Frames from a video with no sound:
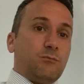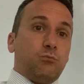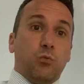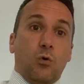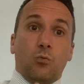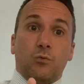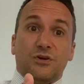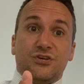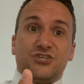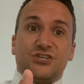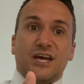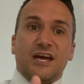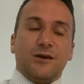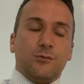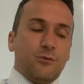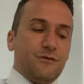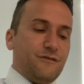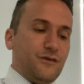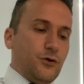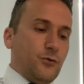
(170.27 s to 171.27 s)
what we shared
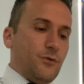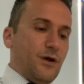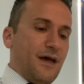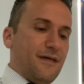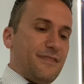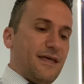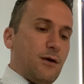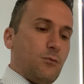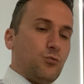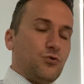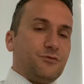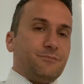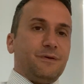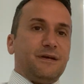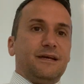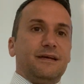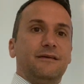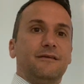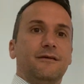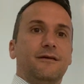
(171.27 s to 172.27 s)
with you, and that would
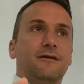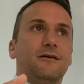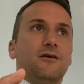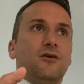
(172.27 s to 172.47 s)
be